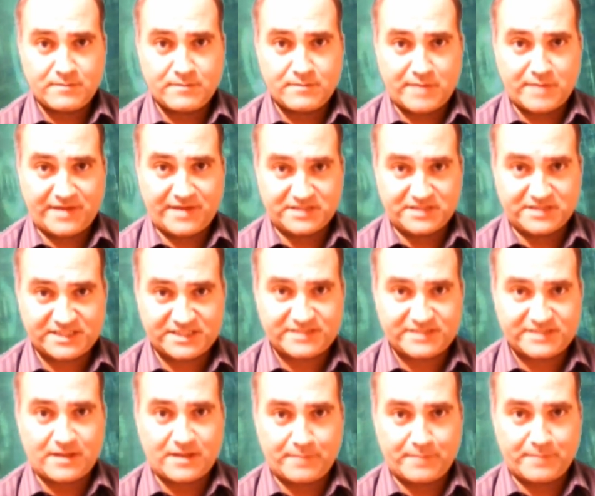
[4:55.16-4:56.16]
by the
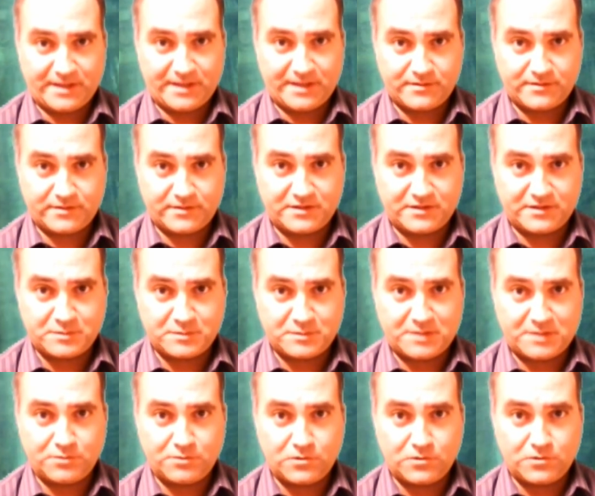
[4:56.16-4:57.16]
stumping that these
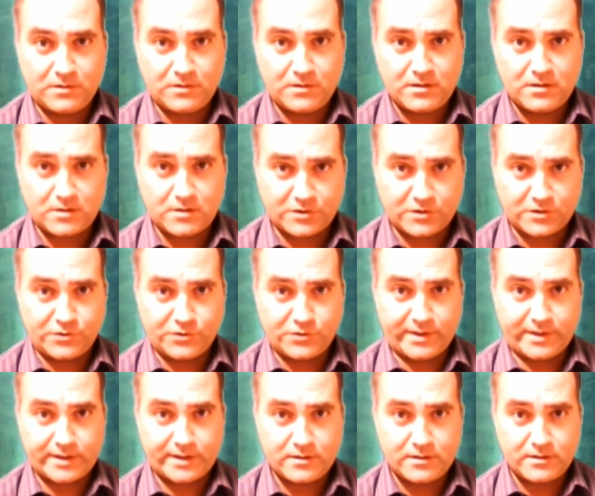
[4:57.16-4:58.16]
people are
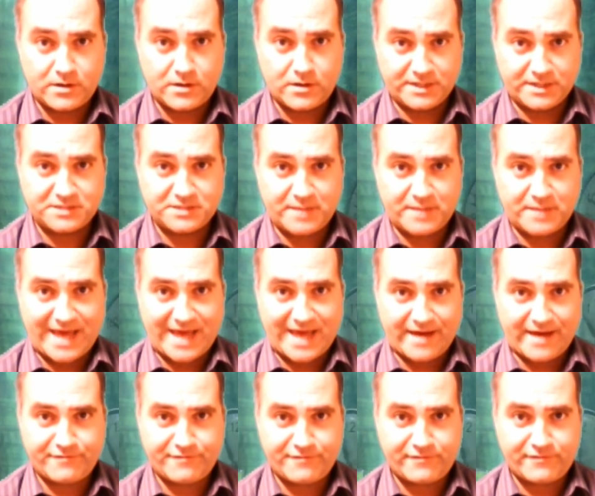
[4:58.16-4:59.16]
doing on his
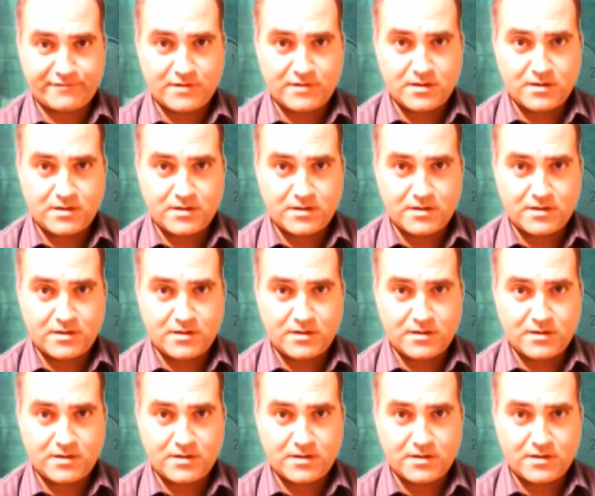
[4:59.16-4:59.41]
behalf.